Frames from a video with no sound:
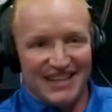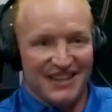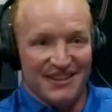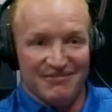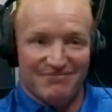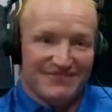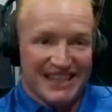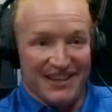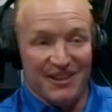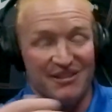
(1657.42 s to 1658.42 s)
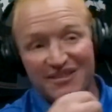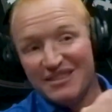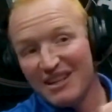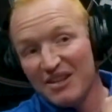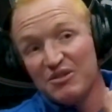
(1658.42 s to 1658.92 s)
I don't know.
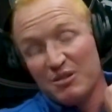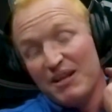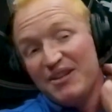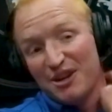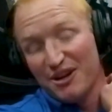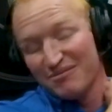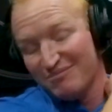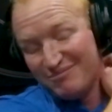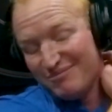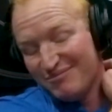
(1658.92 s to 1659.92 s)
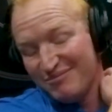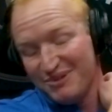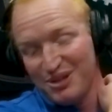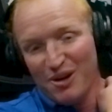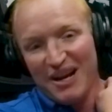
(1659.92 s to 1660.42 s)
To me, dirt
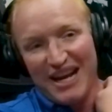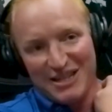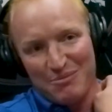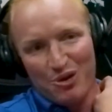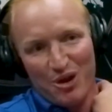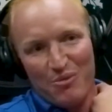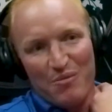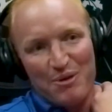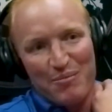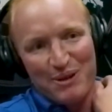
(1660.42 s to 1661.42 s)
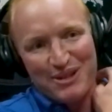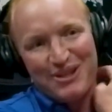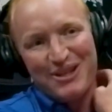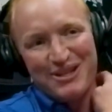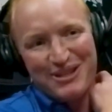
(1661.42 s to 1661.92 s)
has more than one
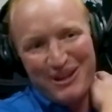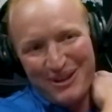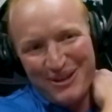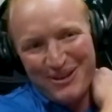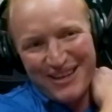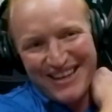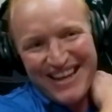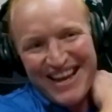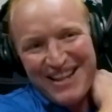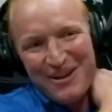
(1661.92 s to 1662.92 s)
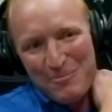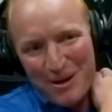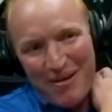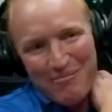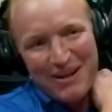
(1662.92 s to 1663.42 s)
purpose. Sure. So you could, no
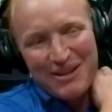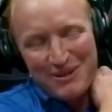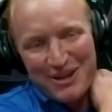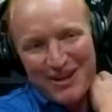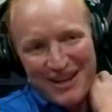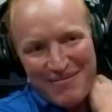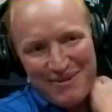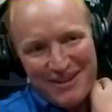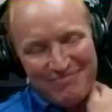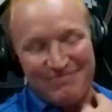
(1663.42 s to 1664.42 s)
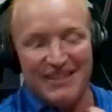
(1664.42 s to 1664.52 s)
problem, bring the dirt in, but